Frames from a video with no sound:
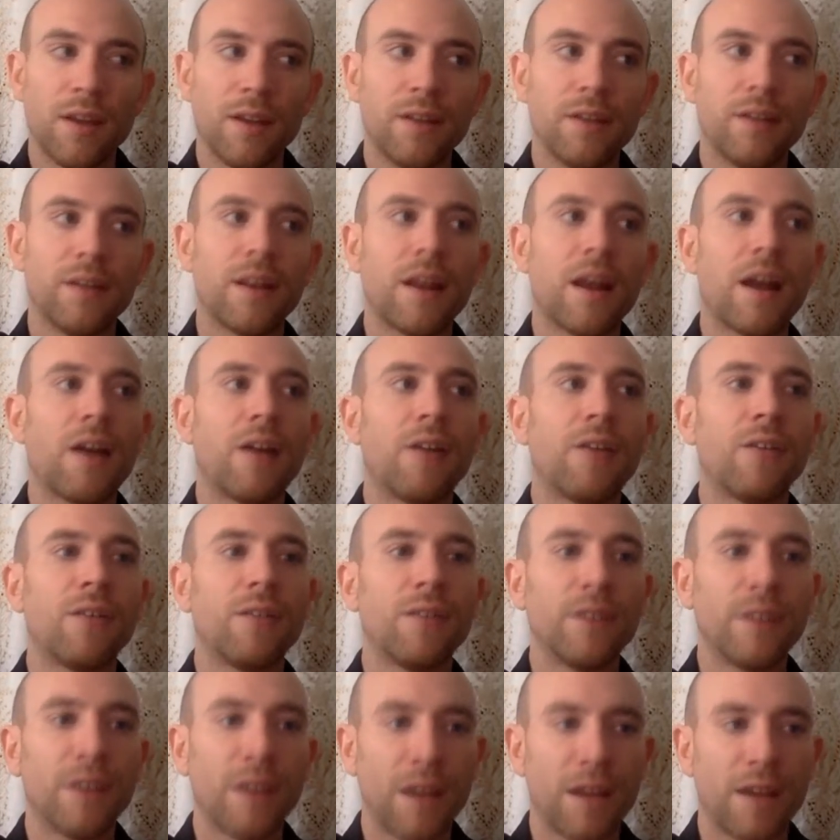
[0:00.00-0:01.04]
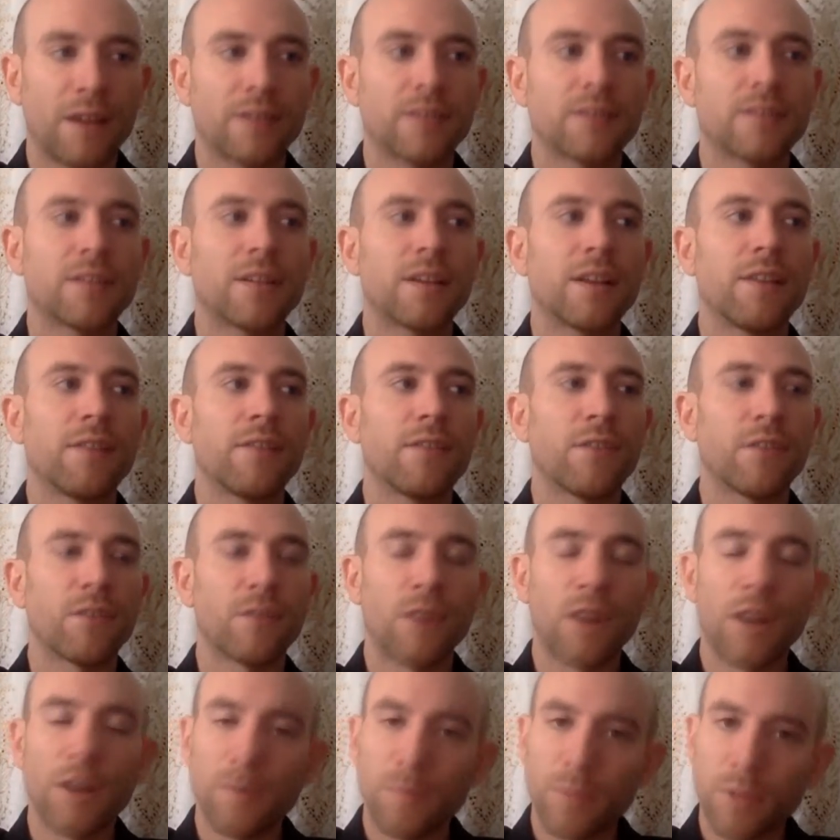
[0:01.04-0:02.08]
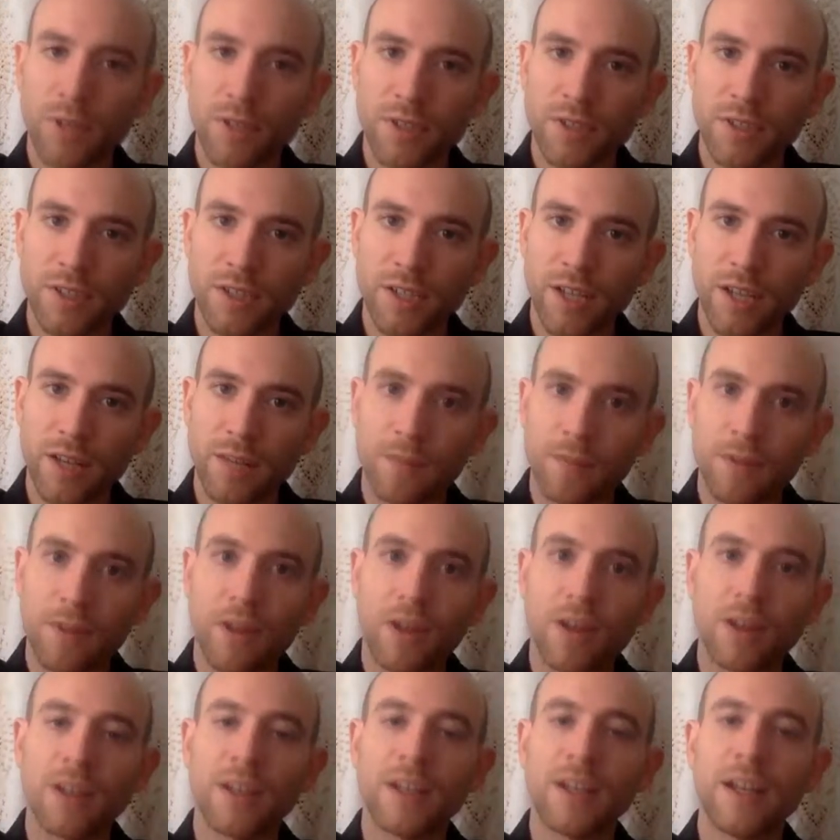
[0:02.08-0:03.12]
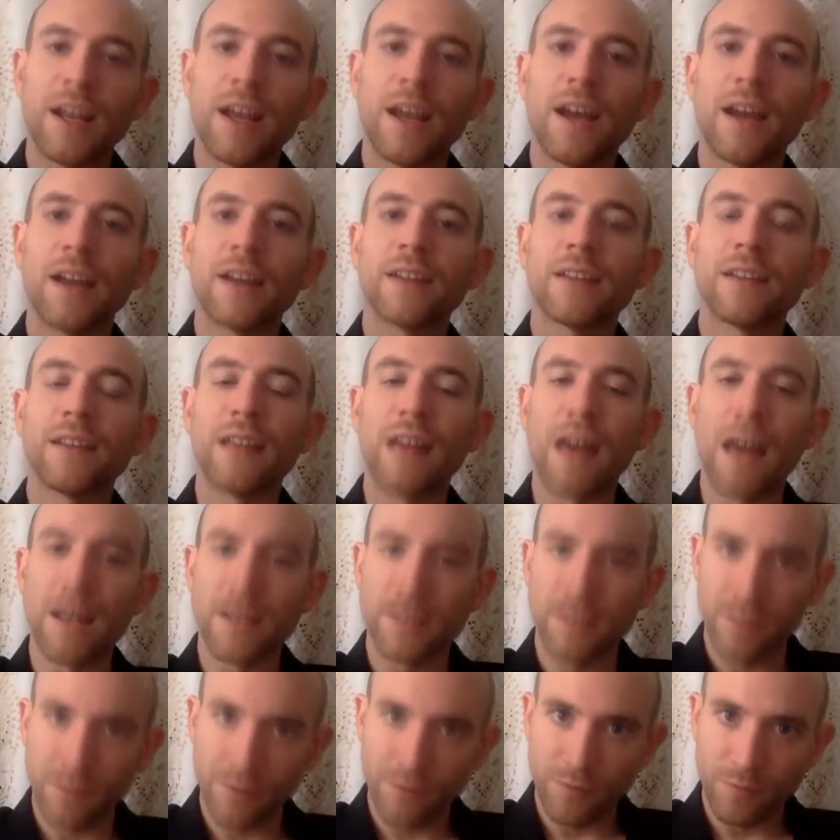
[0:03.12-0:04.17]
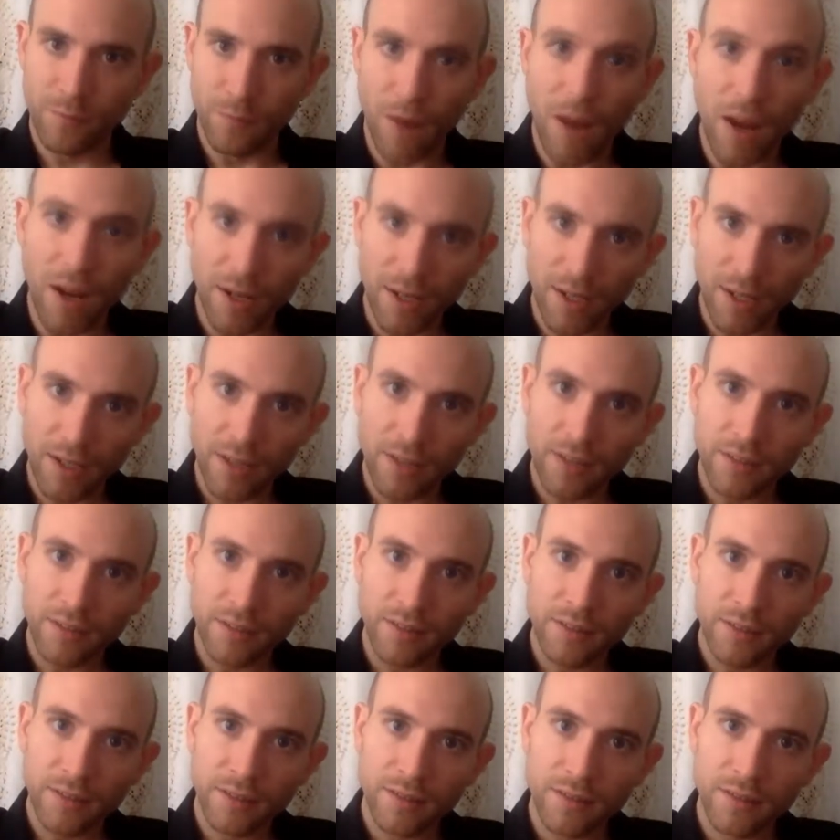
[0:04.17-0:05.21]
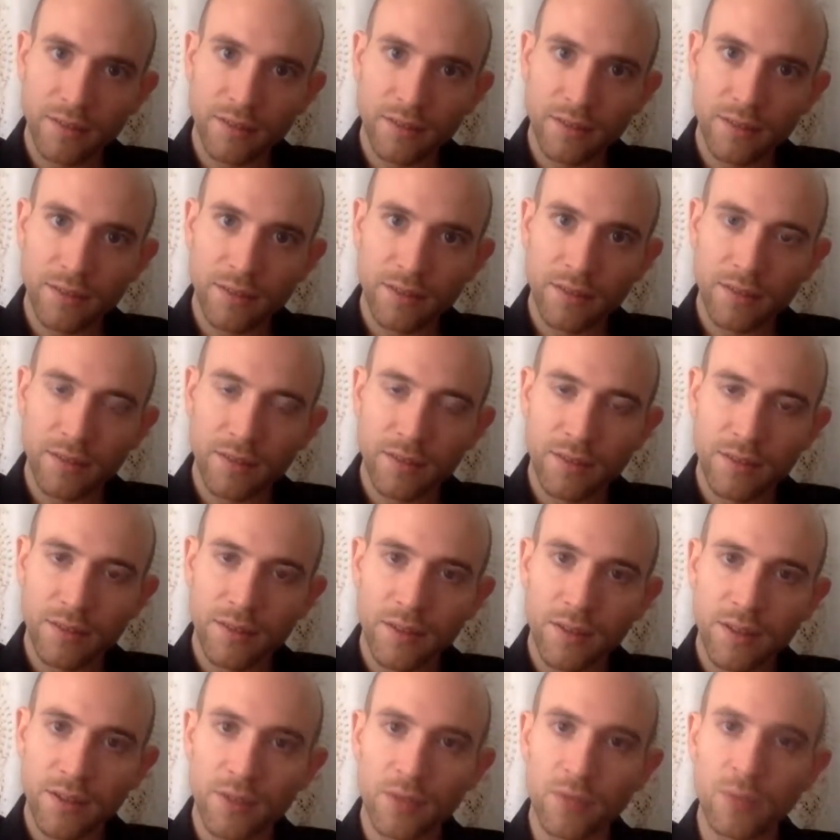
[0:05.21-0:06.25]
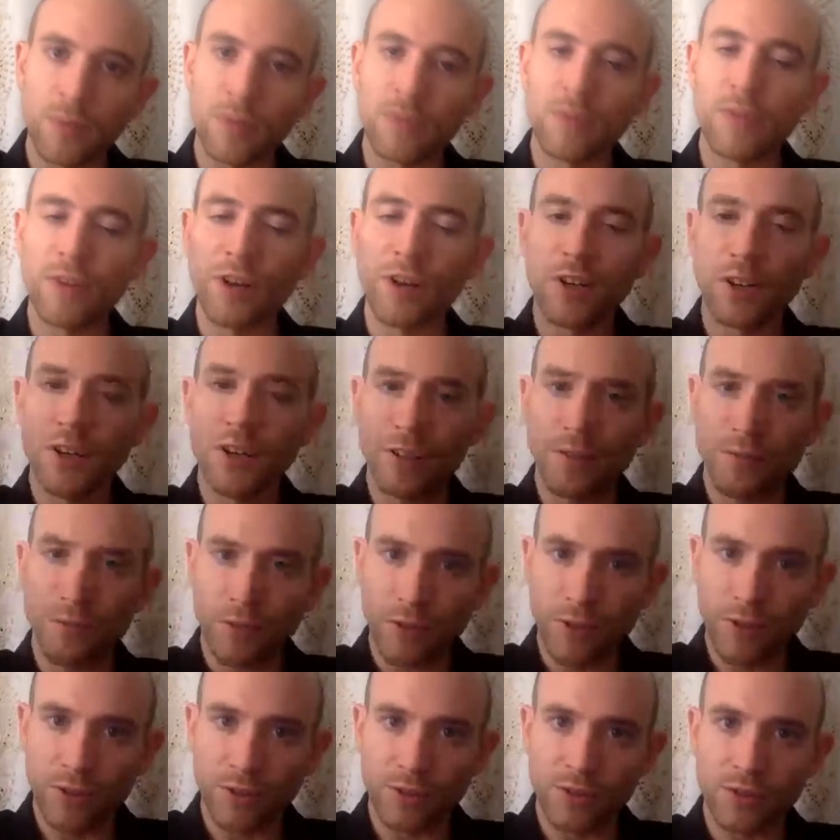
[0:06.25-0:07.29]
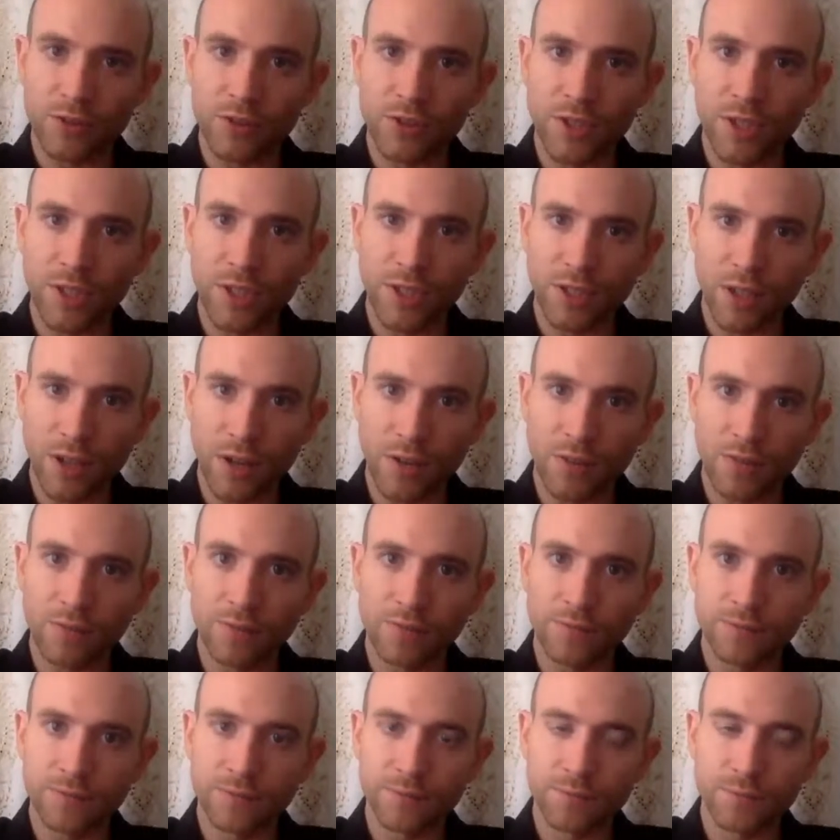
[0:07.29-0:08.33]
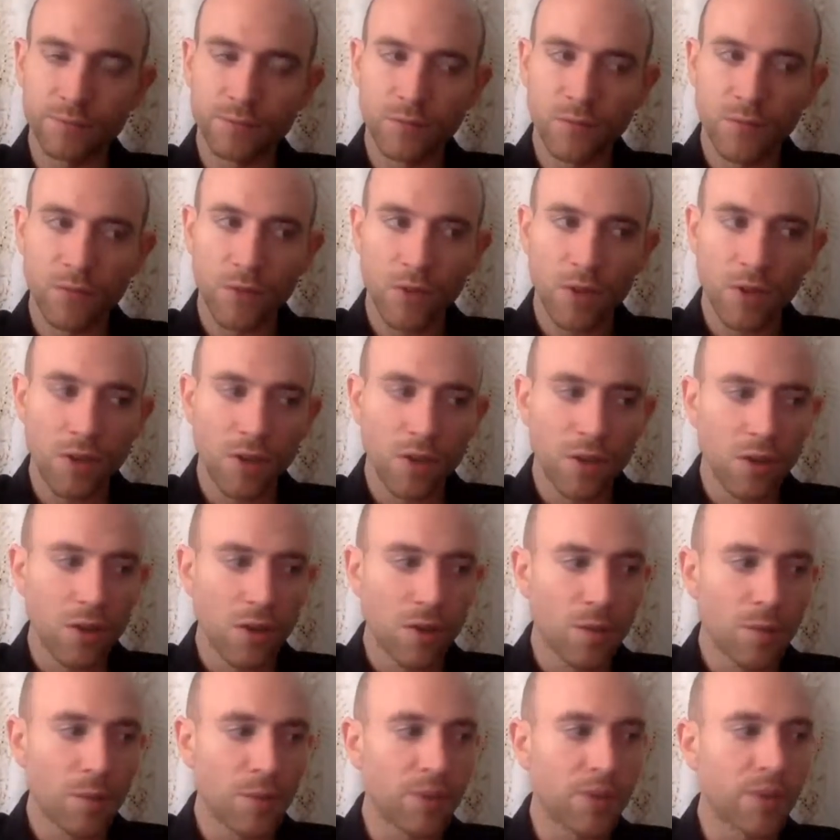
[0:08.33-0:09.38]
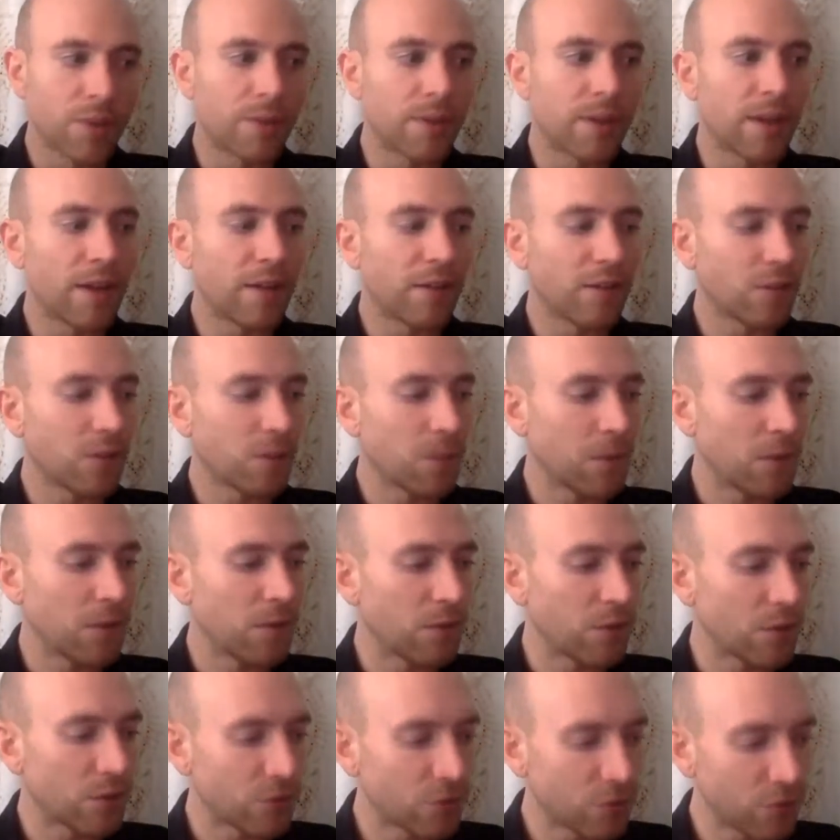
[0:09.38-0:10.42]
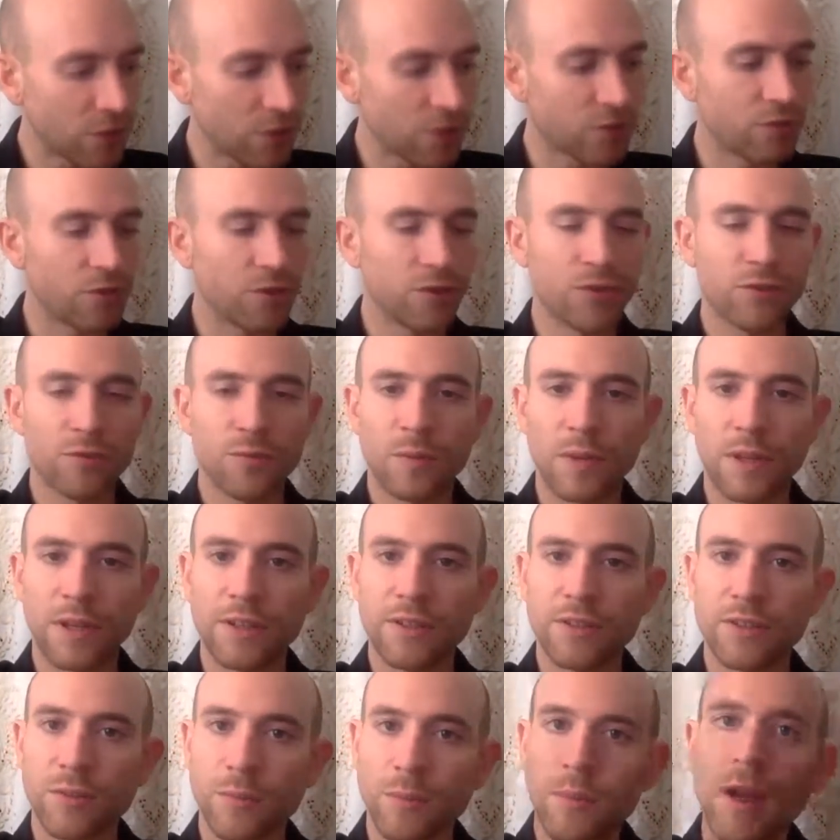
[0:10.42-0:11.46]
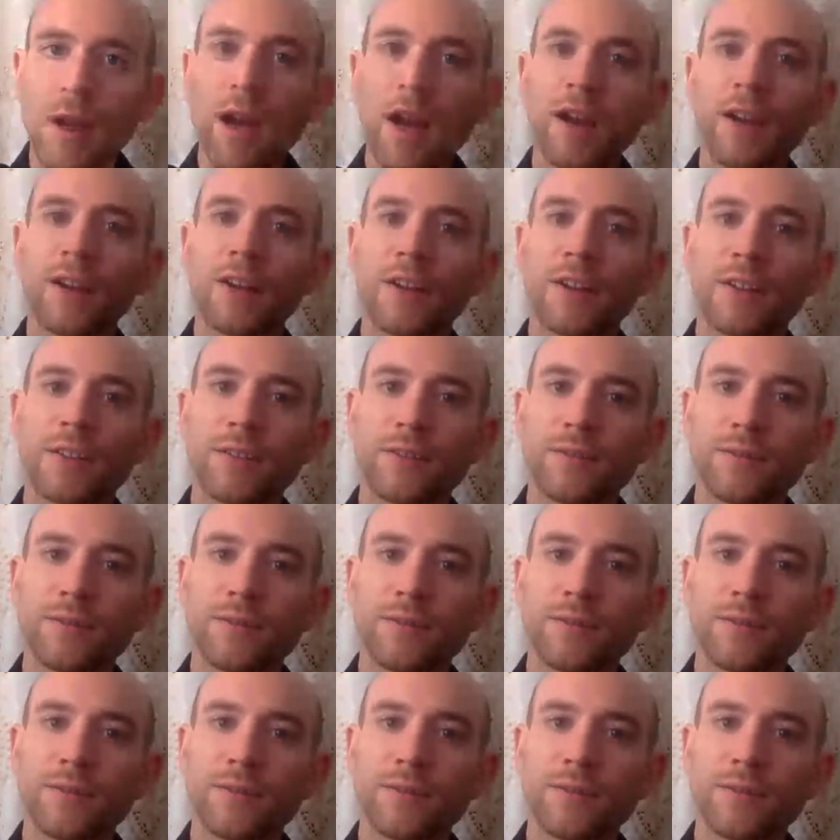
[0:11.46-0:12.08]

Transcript: Now, yes, if the right person came along and had lots of money, it would be very difficult to say no. But there would have to be restrictions placed upon it.